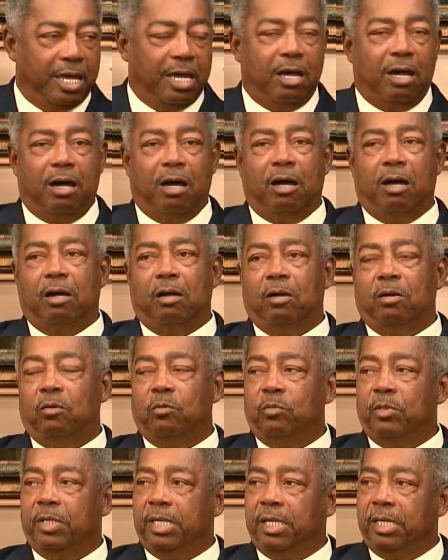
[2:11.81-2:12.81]
Wow.
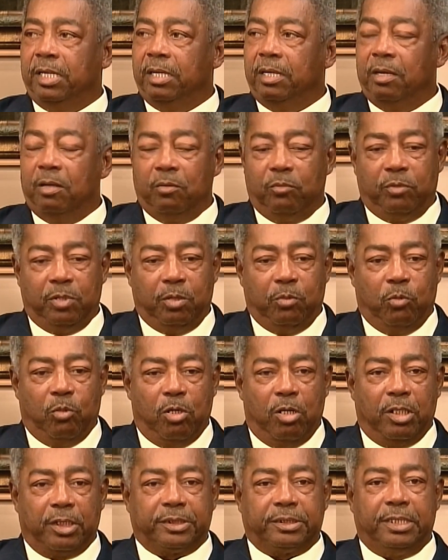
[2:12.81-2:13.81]
We
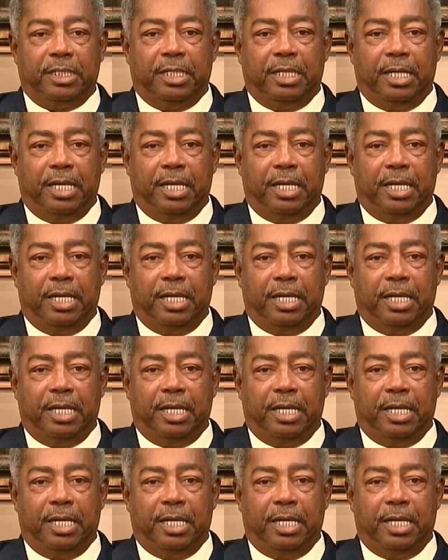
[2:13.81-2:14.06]
worked.